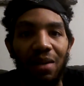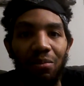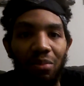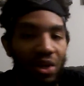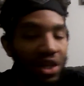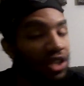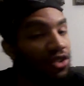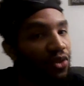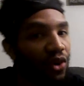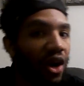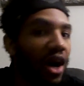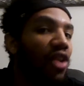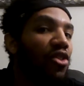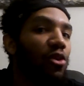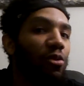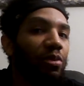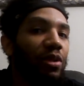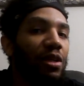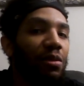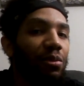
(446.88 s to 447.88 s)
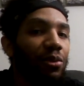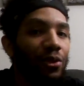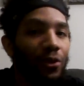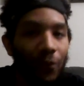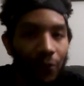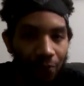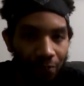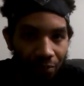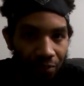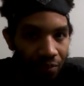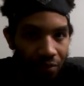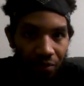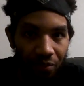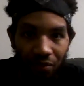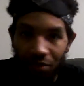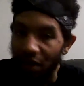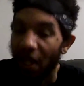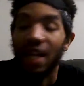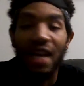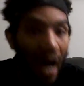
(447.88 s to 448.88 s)
But it's for other people.
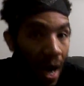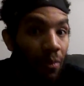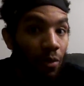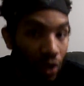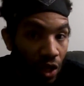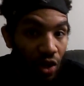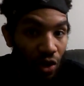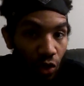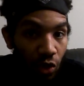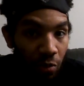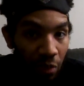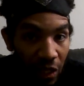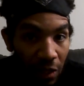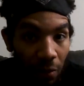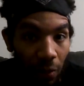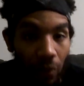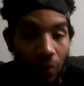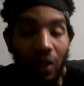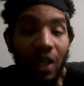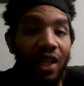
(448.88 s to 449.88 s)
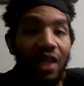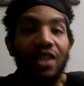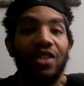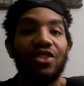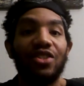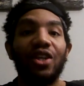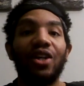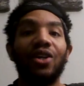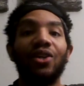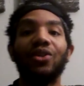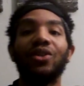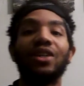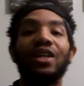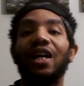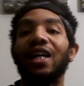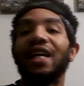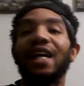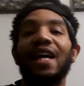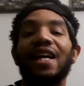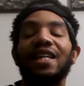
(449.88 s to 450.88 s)
And I'm one of those people. So,
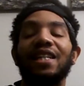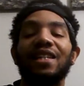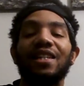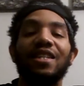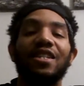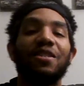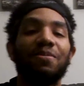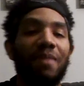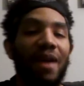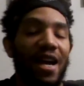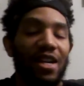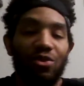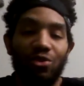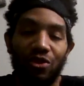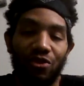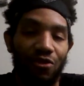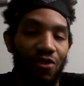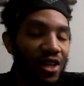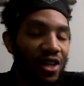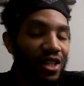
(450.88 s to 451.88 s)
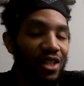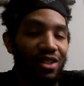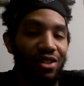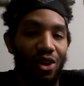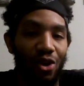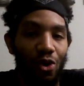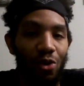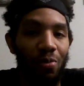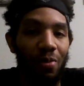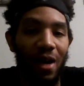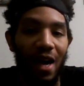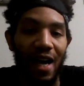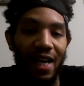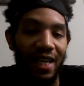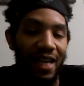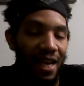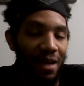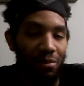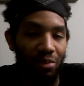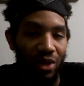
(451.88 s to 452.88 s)
again, this match was fucking dope. I
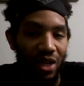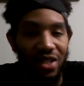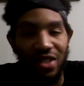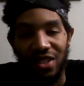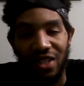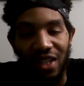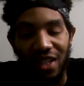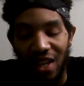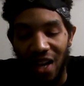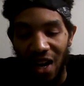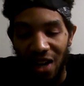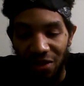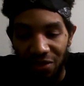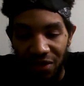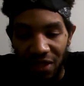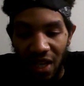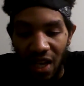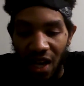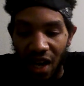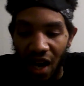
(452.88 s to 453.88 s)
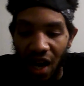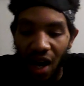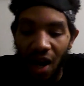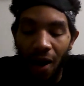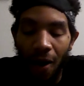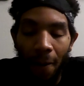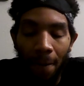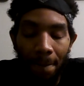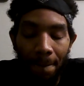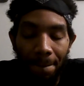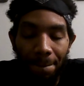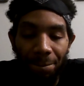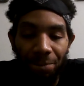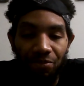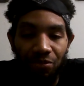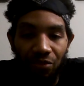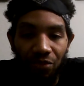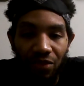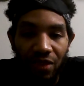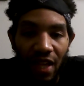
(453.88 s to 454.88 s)
can't praise it enough. Um,
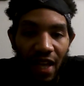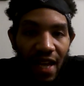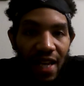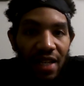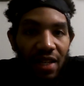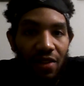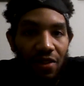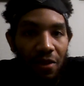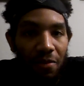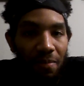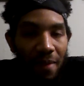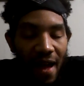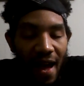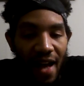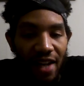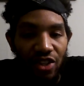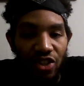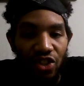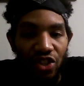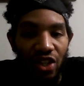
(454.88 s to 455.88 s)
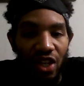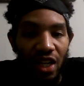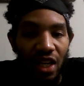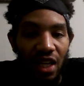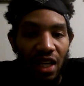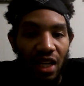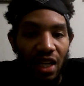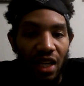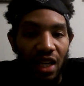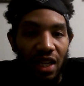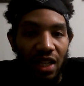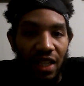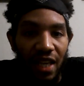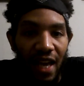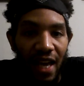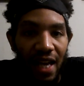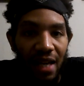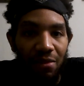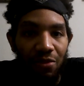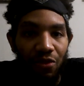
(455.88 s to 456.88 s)
the end of the match
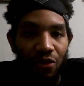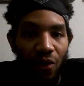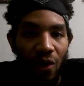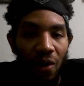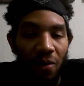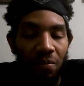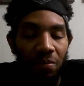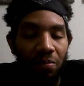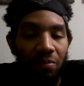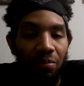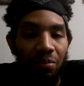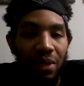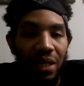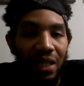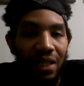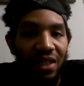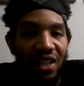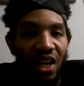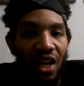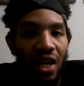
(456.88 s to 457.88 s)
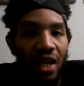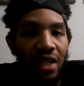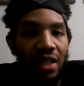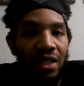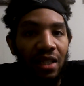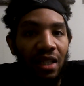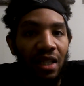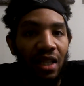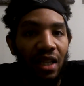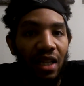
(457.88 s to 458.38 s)
came from Pete Dunne